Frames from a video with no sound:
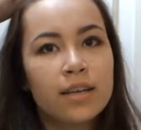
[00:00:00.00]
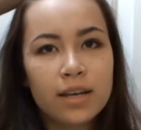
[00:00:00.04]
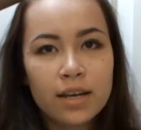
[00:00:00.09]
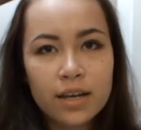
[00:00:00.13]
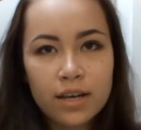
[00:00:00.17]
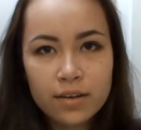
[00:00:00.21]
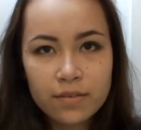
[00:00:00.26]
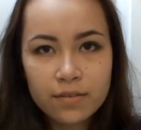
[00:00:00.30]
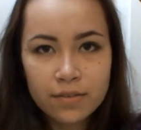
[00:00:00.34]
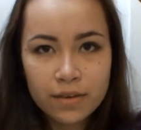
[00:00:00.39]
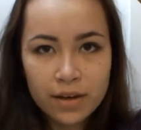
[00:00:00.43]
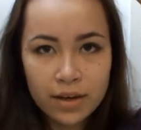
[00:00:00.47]

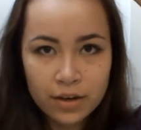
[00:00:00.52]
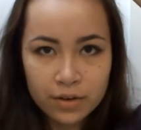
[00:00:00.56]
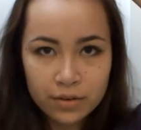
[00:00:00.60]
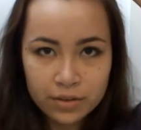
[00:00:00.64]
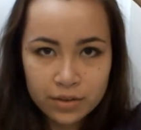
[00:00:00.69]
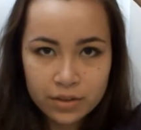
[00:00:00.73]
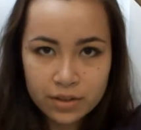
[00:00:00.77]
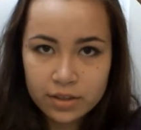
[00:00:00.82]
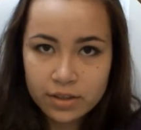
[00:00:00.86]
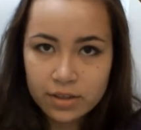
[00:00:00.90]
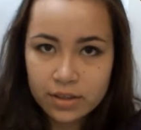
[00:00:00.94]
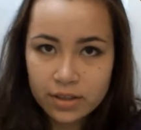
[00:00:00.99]
I
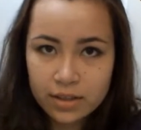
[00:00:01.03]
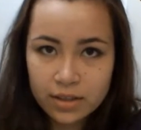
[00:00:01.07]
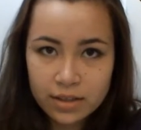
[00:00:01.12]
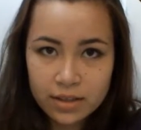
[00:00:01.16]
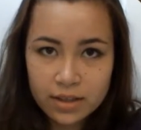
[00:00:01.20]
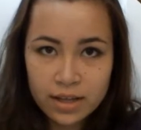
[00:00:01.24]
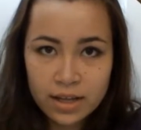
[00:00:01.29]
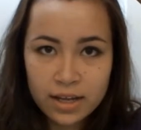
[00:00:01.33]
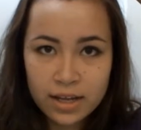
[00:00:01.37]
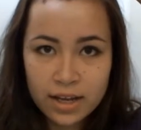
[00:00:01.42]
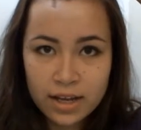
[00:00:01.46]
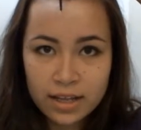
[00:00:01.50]
found
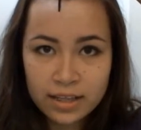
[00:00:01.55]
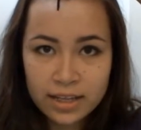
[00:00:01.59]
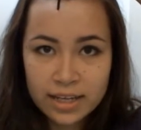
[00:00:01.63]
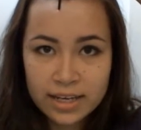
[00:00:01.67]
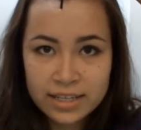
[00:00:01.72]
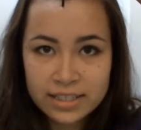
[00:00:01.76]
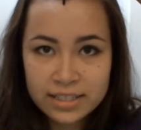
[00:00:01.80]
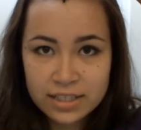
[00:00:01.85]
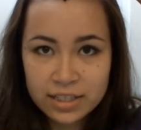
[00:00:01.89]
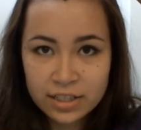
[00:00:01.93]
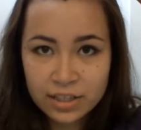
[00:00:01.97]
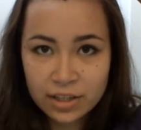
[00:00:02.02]
that I
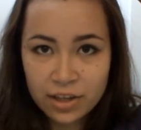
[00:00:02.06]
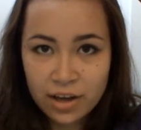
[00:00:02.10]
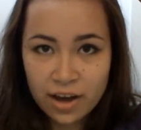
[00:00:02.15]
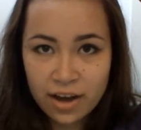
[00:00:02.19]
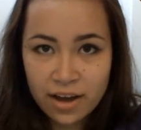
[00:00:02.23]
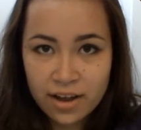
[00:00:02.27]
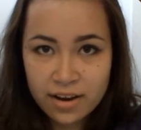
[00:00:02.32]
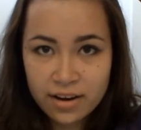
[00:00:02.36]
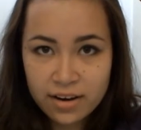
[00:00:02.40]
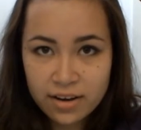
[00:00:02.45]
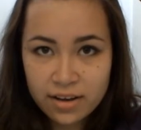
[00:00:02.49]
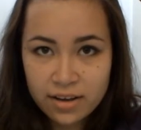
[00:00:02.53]
liked it a lot.